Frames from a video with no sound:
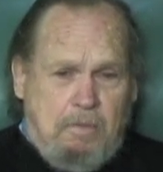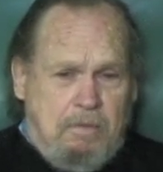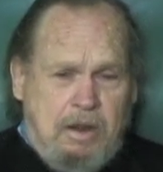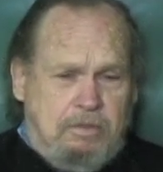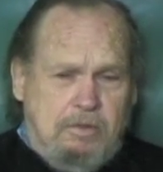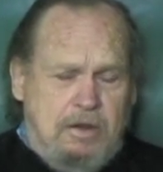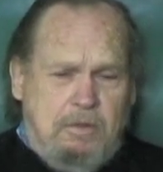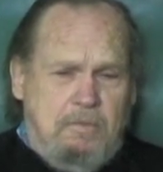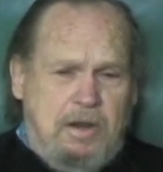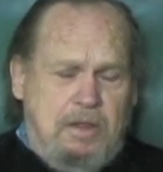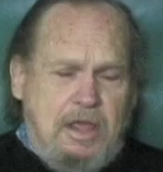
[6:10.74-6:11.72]
Ran through it,
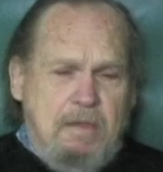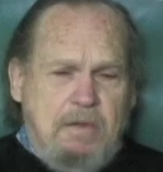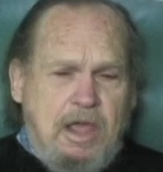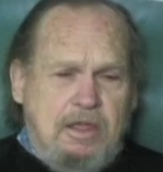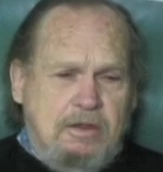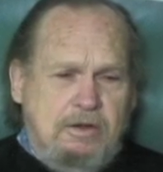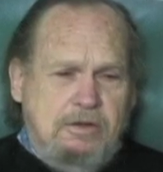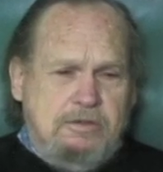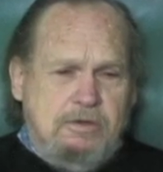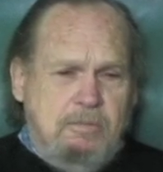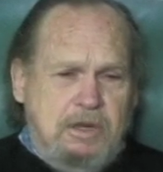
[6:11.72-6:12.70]
and when he came back in the
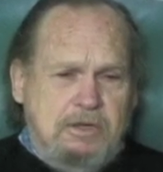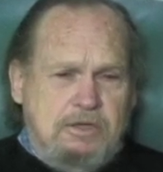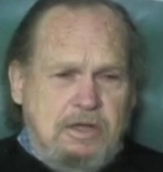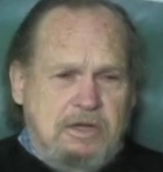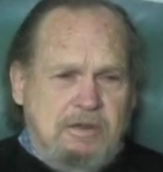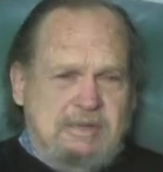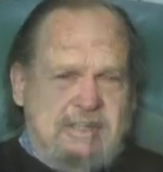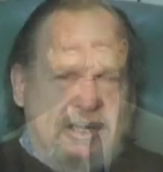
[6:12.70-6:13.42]
newsroom, he just looked at me and